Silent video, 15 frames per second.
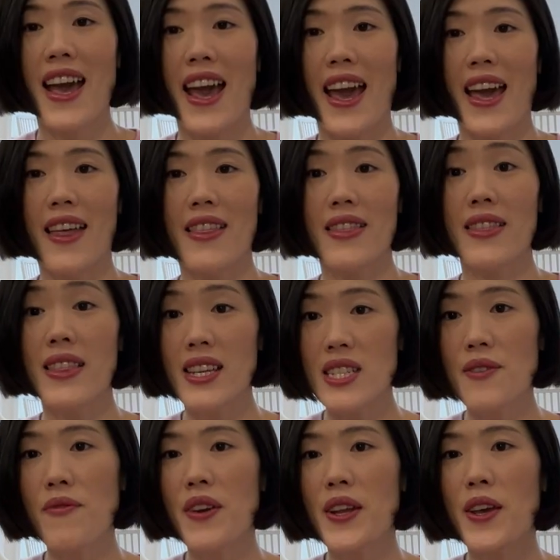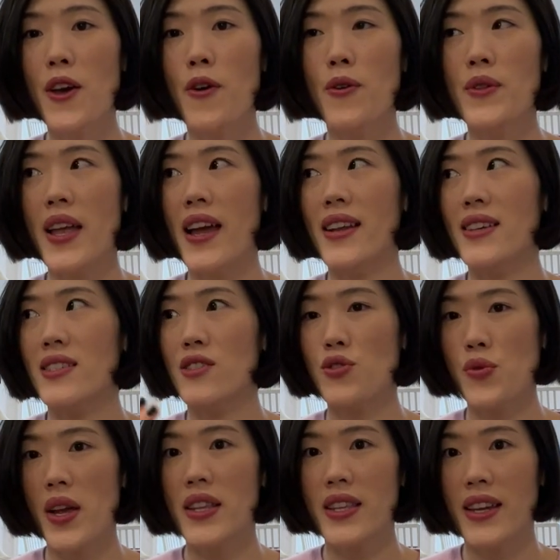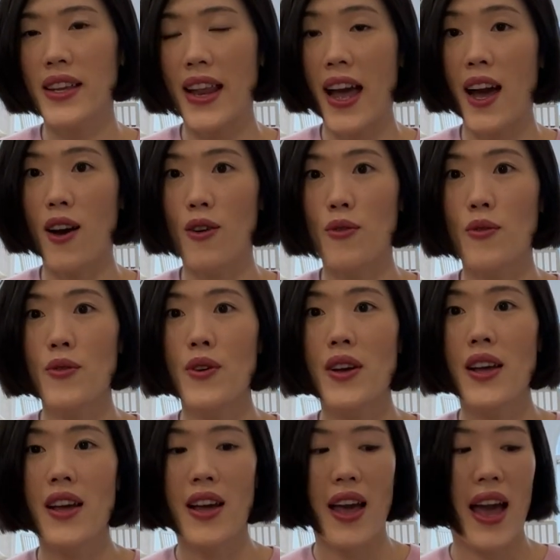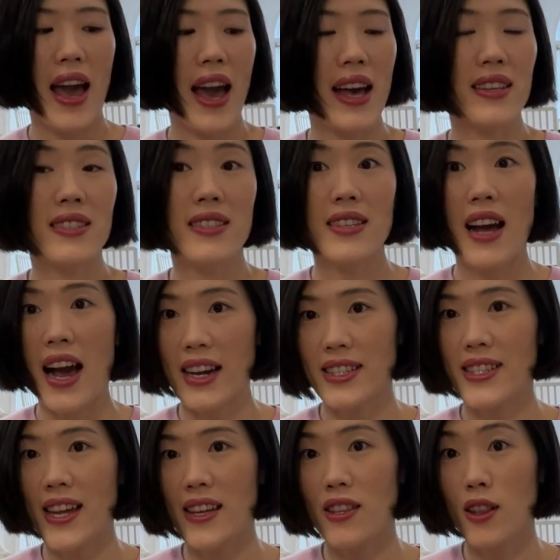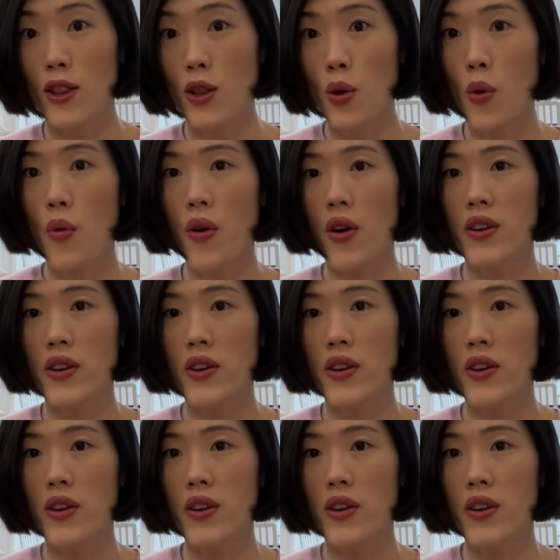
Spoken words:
And this video that is trending now has, I said, lower